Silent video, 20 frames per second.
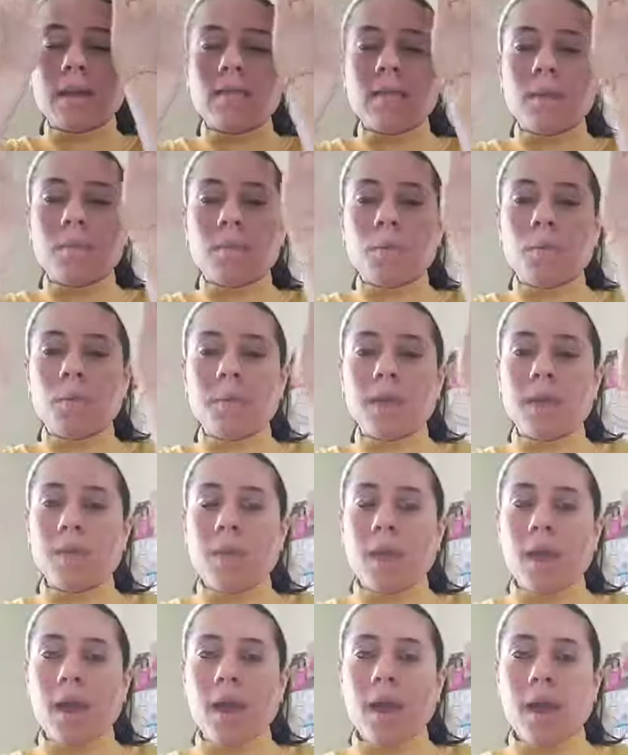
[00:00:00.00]
I'm opening
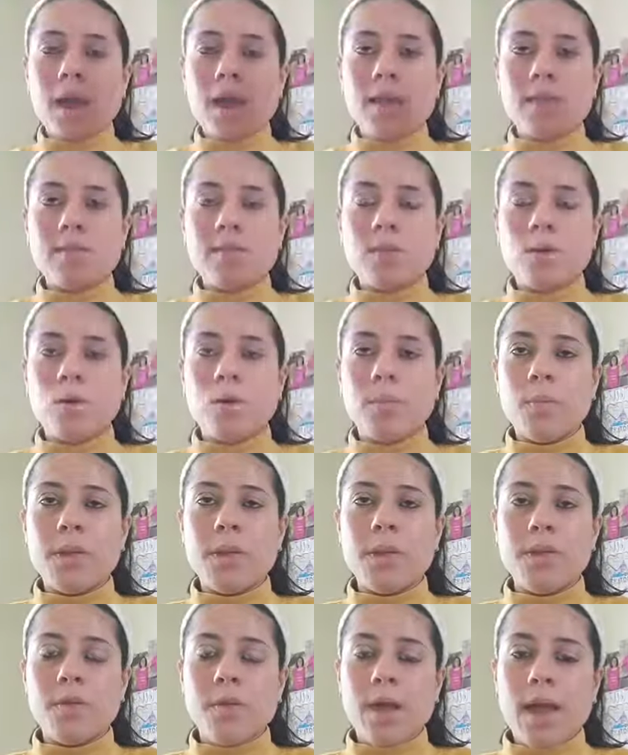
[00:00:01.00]
my eyes. So
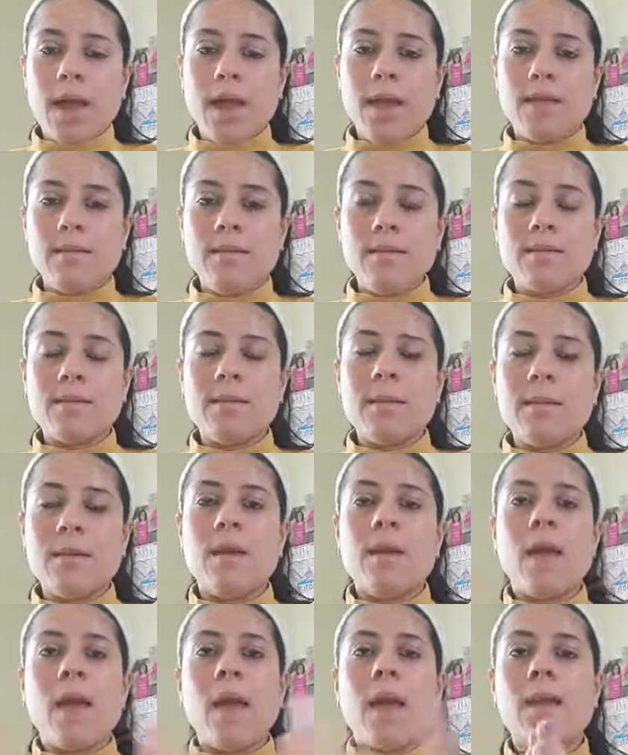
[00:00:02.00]
open your eyes.
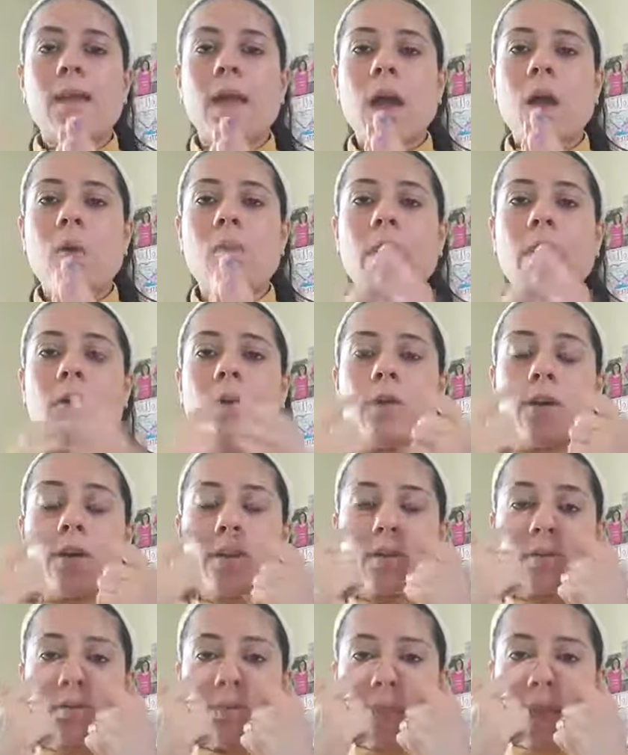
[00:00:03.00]
And now we're
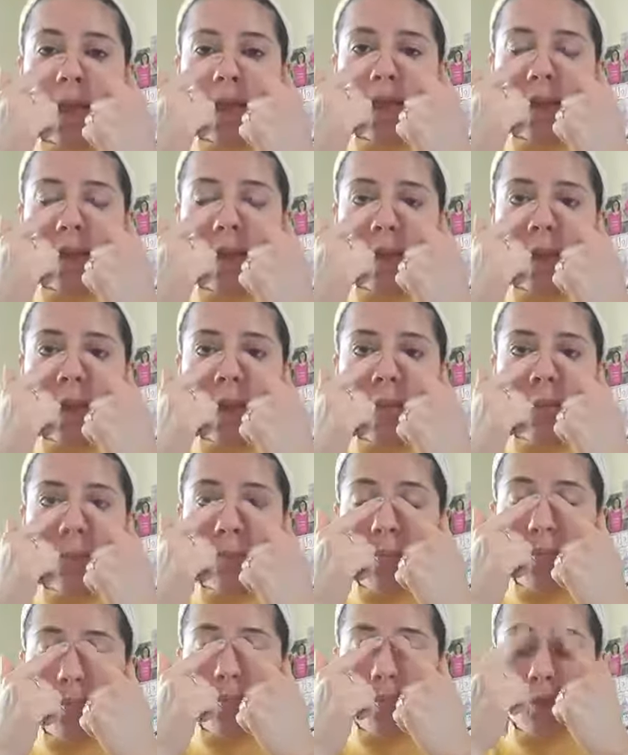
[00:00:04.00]
going to
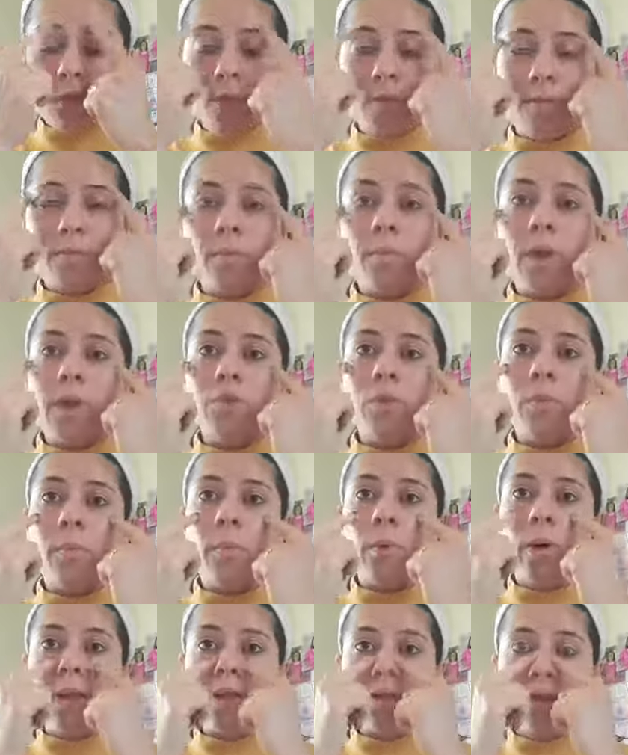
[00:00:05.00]
use pressure
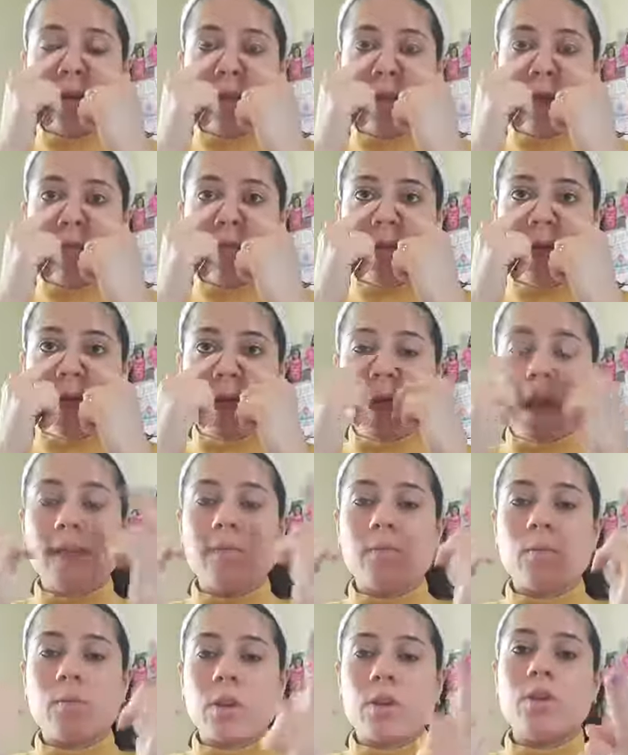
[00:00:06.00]
points around the
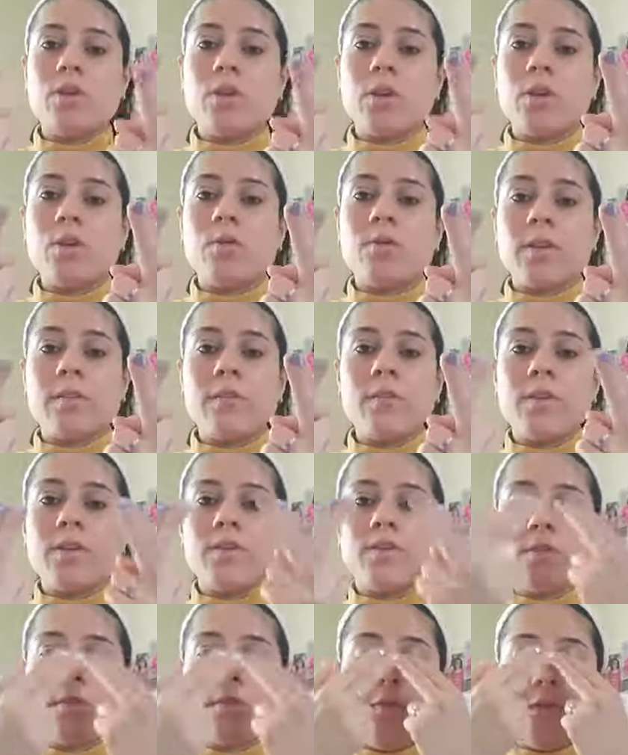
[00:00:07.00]
eyes. So we're going to use our
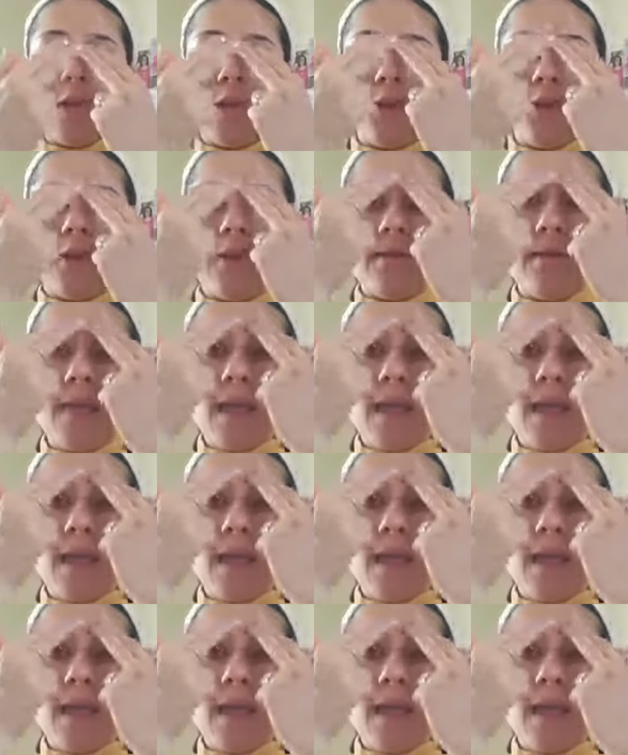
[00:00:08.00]
first two fingers